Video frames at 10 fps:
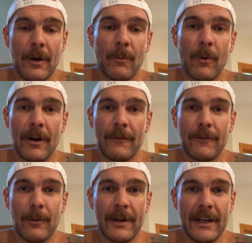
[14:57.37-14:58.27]

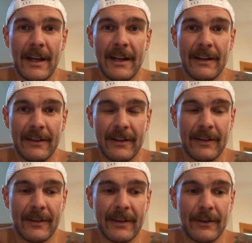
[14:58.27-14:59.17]
148
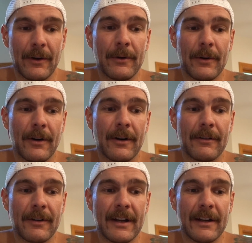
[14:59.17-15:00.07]
is the goal heart
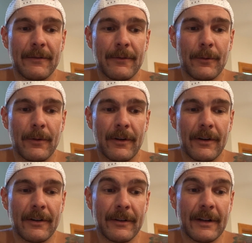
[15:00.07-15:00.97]
rate
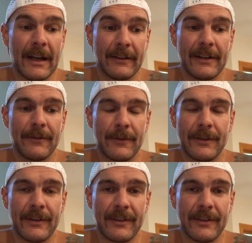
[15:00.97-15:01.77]
for, at least for this